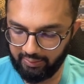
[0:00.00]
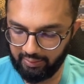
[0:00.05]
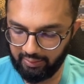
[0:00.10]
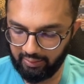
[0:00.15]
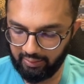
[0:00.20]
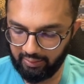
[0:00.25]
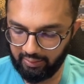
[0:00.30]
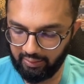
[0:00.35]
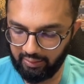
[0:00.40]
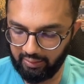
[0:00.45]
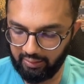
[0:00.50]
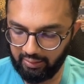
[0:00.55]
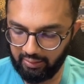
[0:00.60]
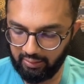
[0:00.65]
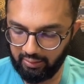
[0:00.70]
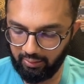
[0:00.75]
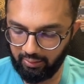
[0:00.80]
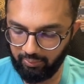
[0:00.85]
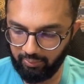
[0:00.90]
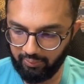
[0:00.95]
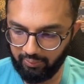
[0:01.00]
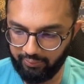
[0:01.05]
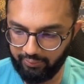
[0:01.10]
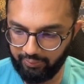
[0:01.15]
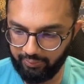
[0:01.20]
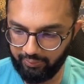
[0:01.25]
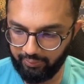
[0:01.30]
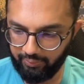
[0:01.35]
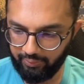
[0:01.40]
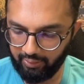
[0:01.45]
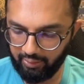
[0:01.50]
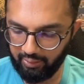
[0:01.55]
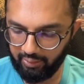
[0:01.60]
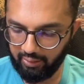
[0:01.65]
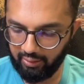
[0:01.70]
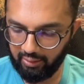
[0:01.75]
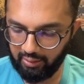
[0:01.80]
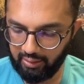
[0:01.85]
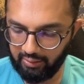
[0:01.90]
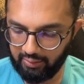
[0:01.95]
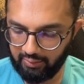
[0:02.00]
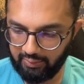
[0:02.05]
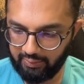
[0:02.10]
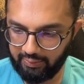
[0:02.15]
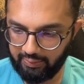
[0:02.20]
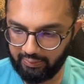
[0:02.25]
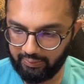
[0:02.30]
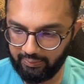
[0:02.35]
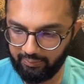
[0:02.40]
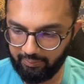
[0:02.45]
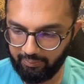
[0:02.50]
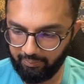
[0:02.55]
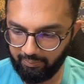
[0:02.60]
18 equals to 30x